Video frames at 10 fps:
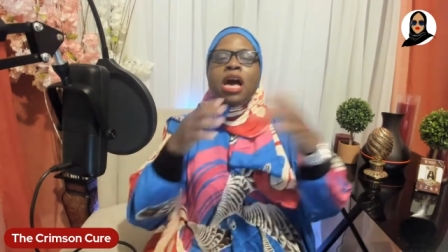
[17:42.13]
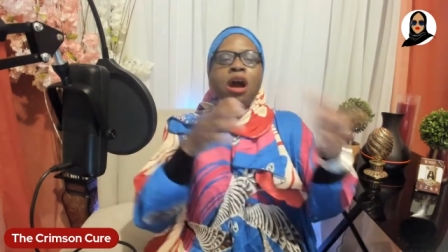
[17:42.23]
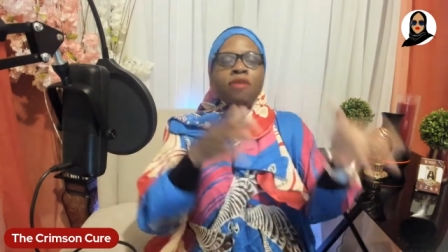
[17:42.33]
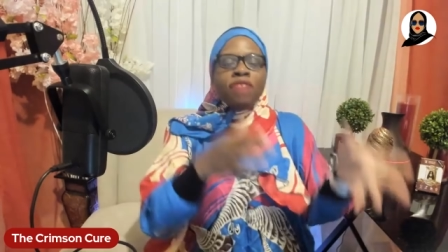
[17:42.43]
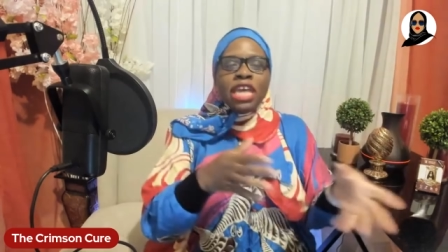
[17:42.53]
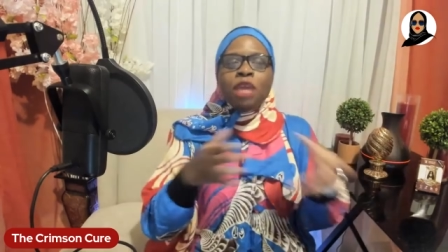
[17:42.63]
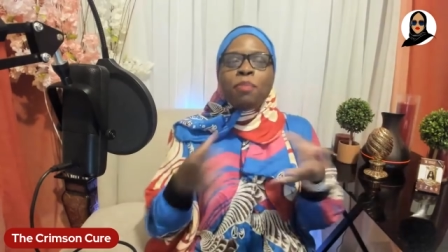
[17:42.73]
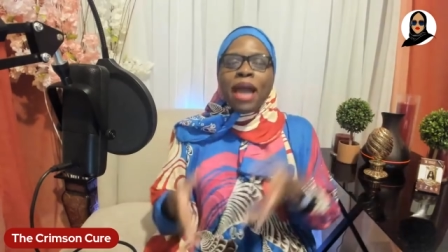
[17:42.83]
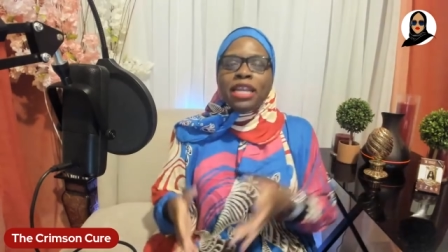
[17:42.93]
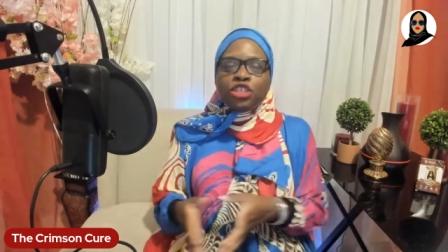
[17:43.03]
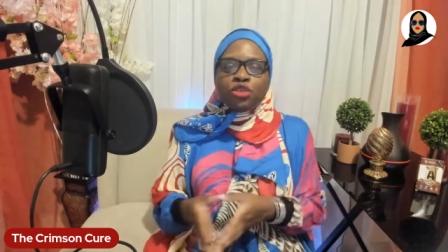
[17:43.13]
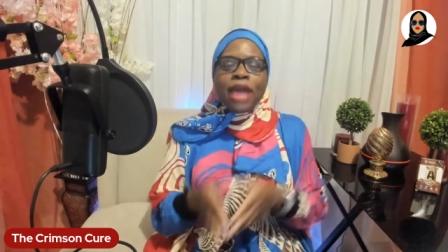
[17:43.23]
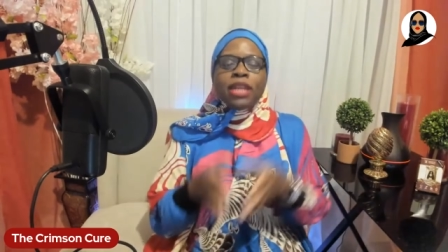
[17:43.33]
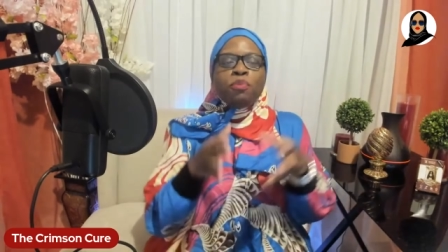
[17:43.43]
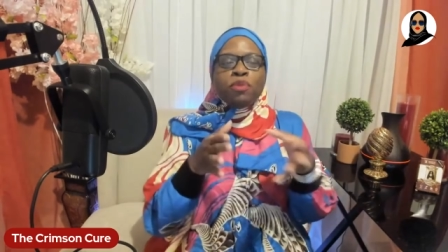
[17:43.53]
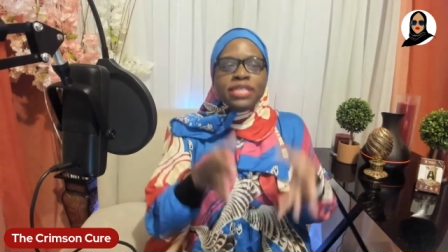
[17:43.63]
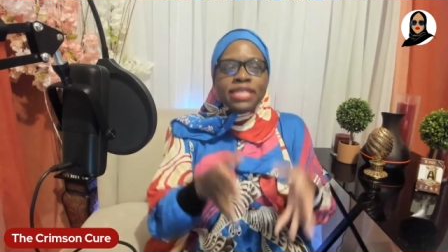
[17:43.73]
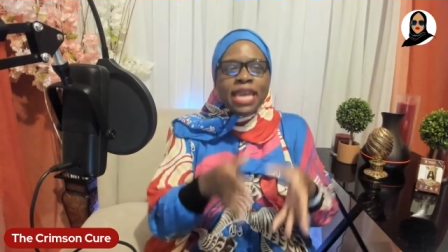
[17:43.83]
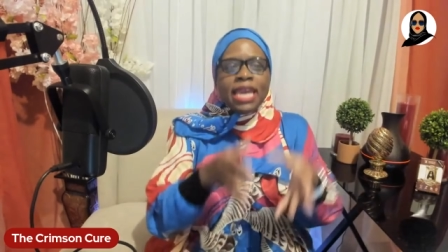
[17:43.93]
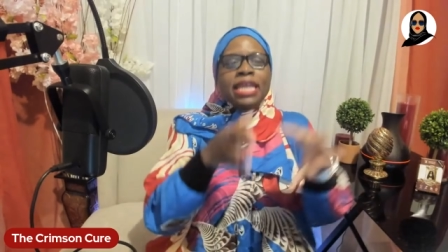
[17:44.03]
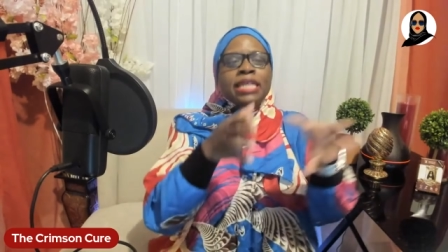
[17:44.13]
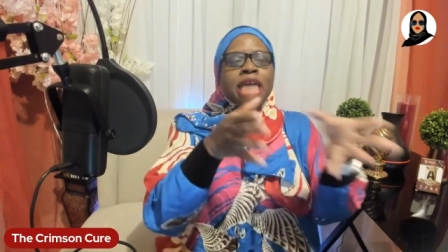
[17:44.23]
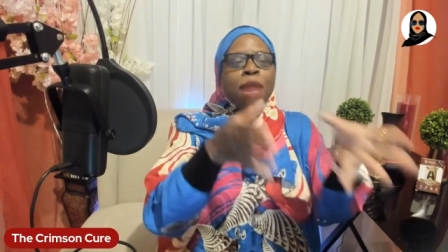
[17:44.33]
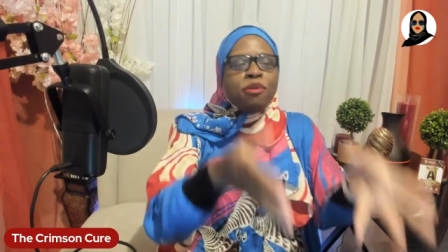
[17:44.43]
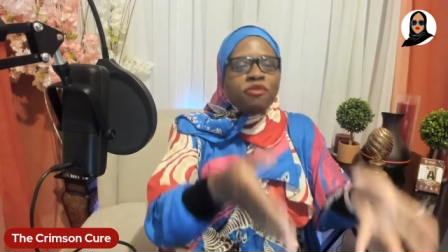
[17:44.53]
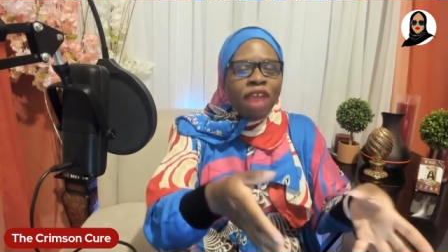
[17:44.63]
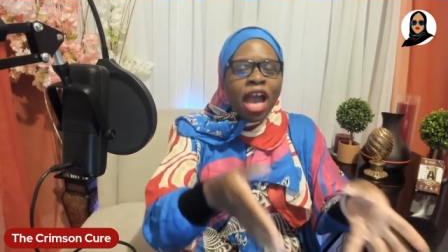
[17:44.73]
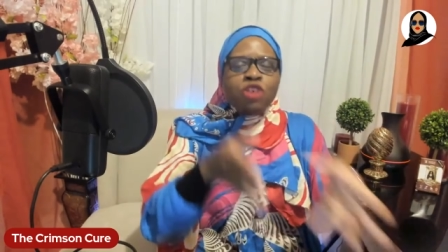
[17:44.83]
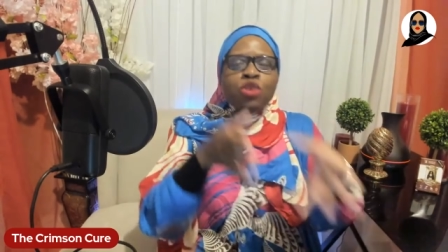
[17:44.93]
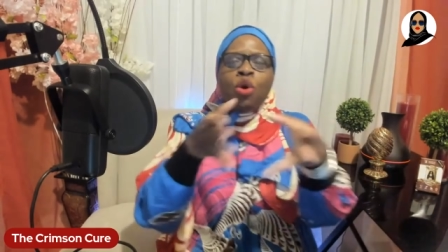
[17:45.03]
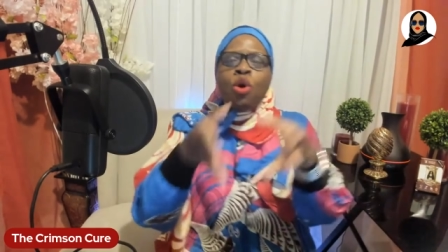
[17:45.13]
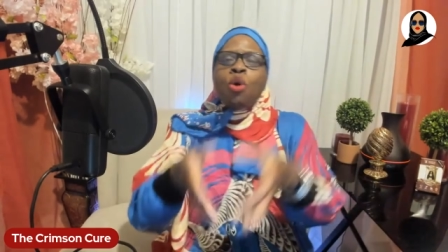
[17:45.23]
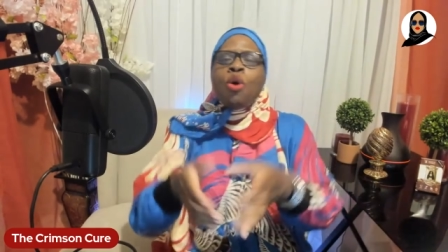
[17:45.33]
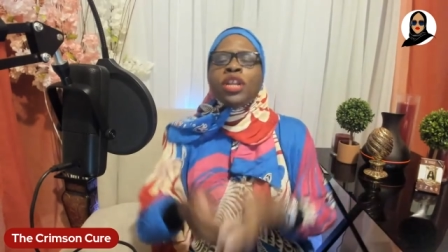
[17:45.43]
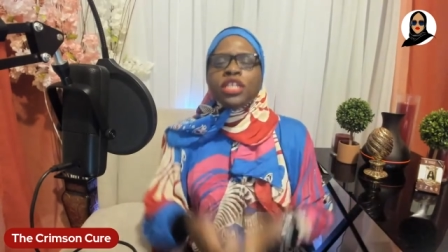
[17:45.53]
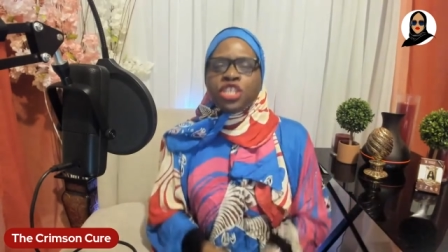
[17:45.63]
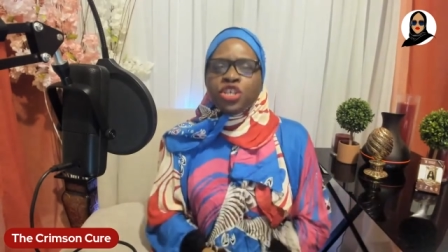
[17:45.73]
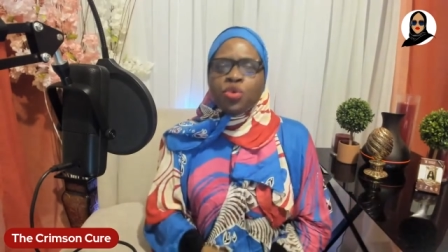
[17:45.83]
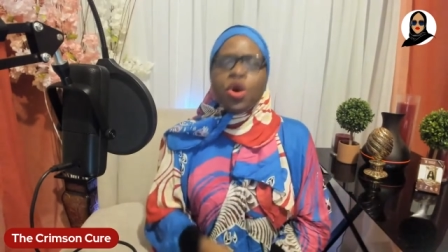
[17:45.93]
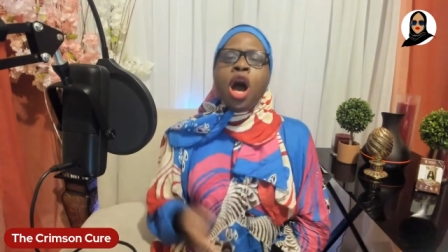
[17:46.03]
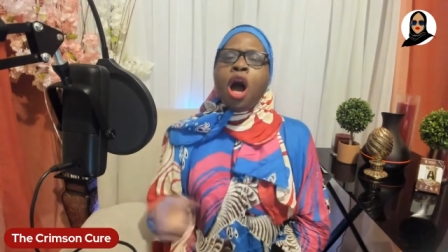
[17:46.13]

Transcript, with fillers: of anybody trying to present any type of value or order to you.